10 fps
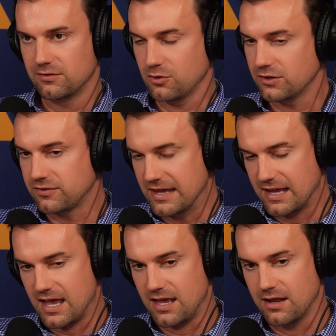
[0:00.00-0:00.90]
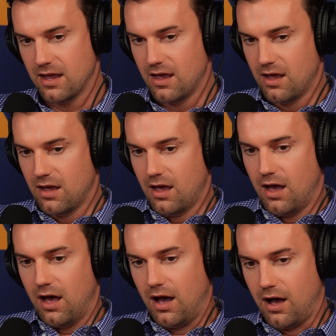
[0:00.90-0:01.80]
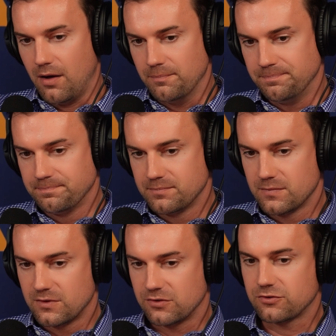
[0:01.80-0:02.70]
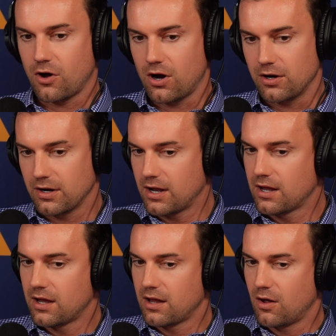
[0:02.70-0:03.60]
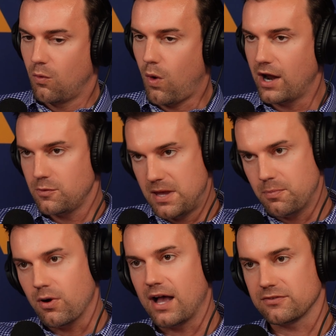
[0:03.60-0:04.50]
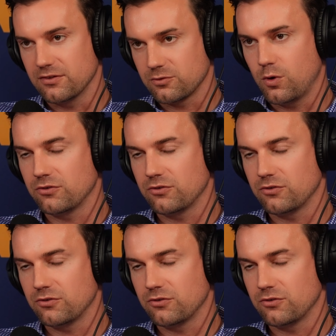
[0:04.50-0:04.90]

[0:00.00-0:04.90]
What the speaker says: So let's dig in. To start, why do people ask this